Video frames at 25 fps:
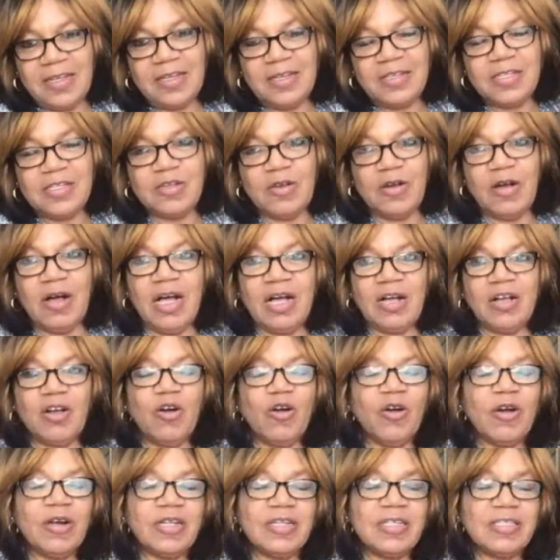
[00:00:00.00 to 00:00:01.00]
So
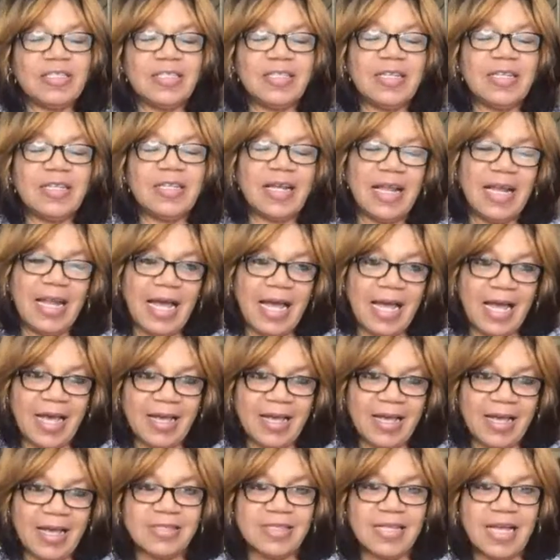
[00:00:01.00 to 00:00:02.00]
according to the
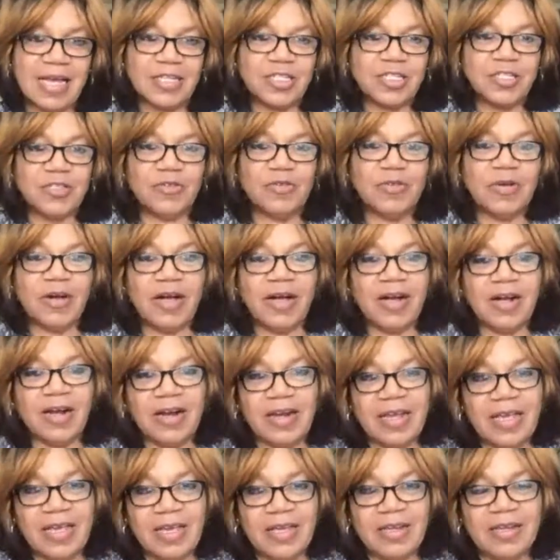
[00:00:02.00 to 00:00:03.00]
class that you
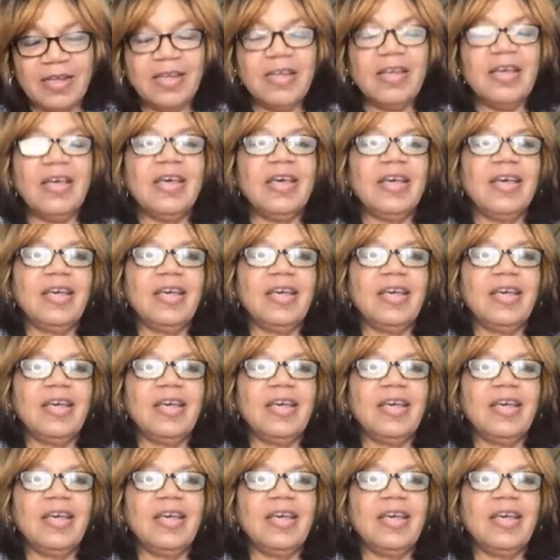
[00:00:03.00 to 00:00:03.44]
are in,